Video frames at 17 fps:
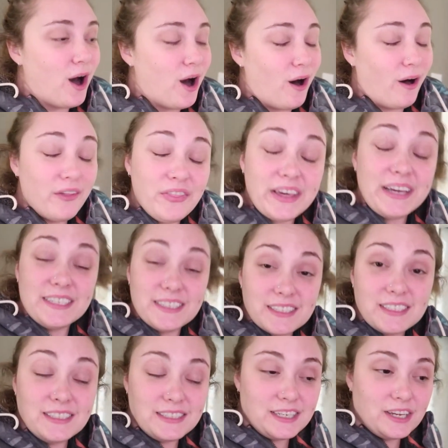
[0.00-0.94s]
all things
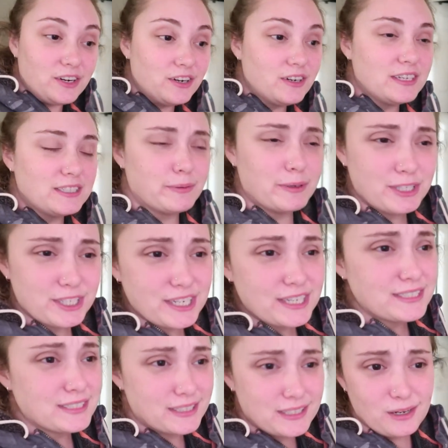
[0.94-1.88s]
considered, especially
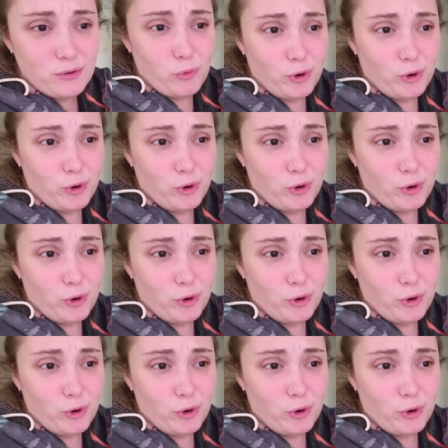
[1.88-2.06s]
because I did